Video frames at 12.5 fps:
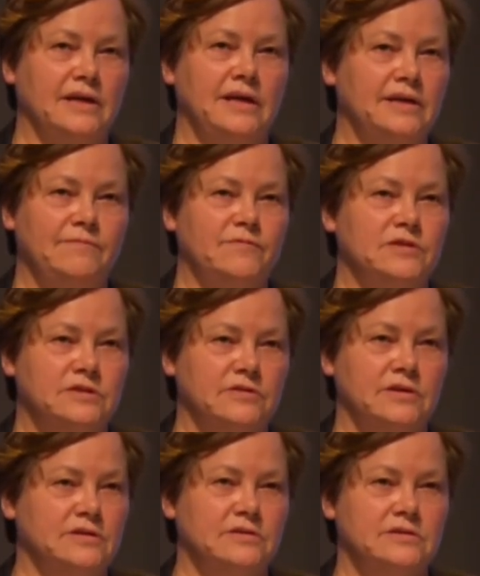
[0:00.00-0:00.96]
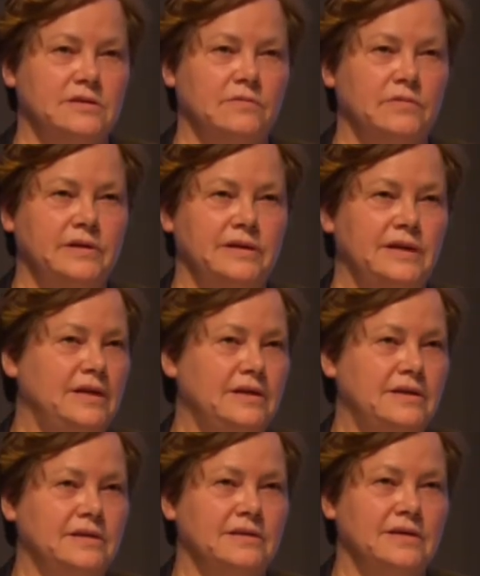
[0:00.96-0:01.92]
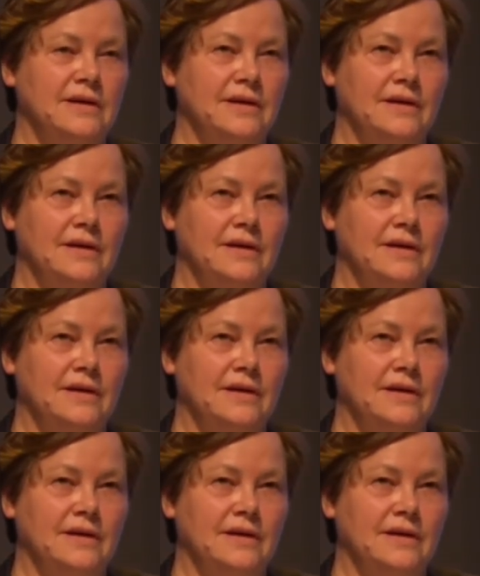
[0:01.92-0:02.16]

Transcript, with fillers: infrastructures that 1A can